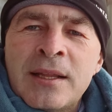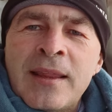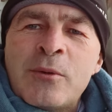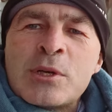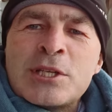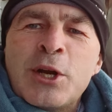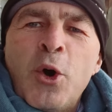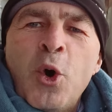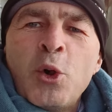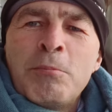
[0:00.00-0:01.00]
it was an
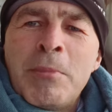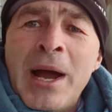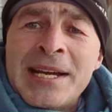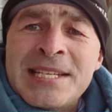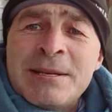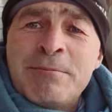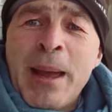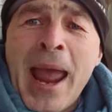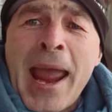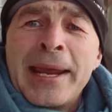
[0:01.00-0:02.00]
almighty
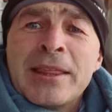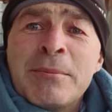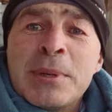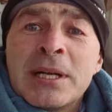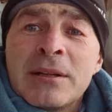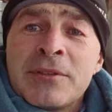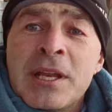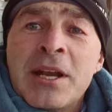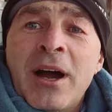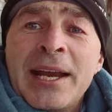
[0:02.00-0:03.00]
bang in the middle of the
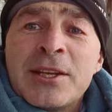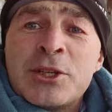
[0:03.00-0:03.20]
night.